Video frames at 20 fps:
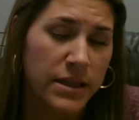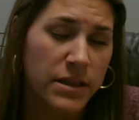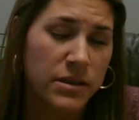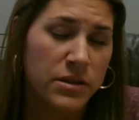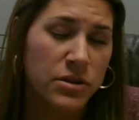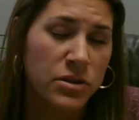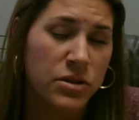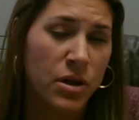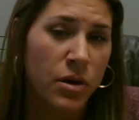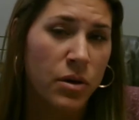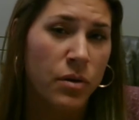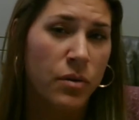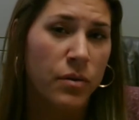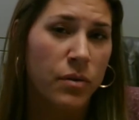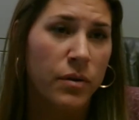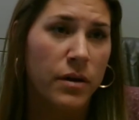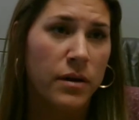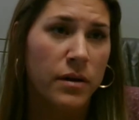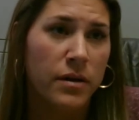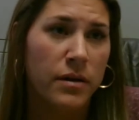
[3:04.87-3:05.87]

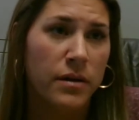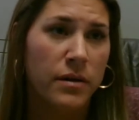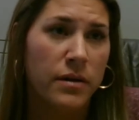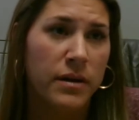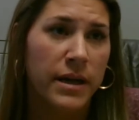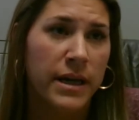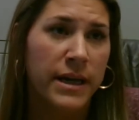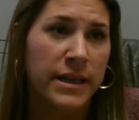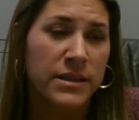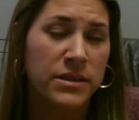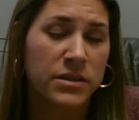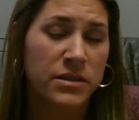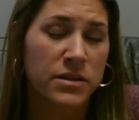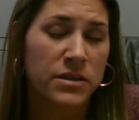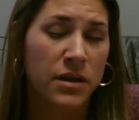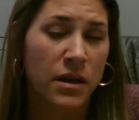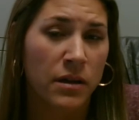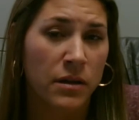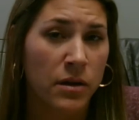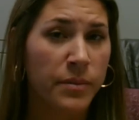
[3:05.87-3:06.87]
so
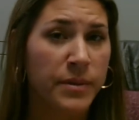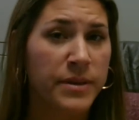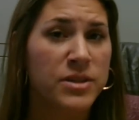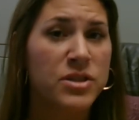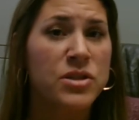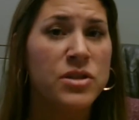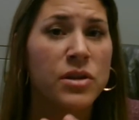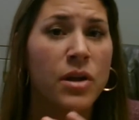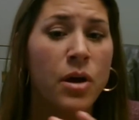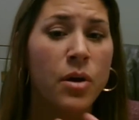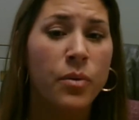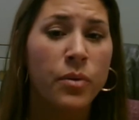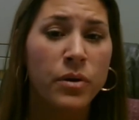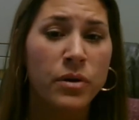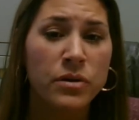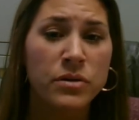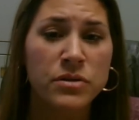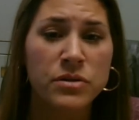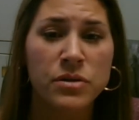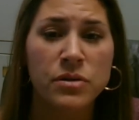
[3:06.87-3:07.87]
it's a little bit
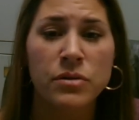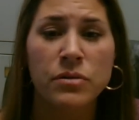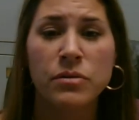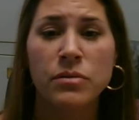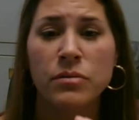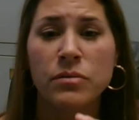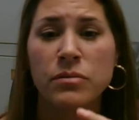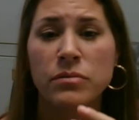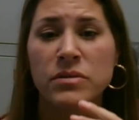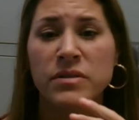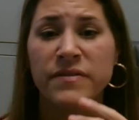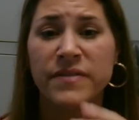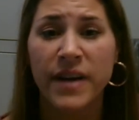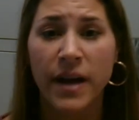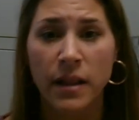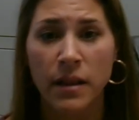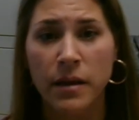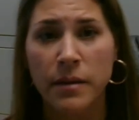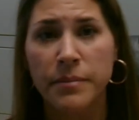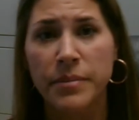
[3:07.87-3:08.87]
slower to
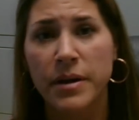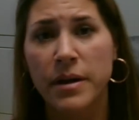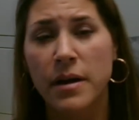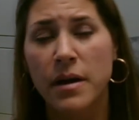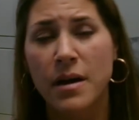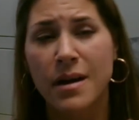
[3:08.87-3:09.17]
develop.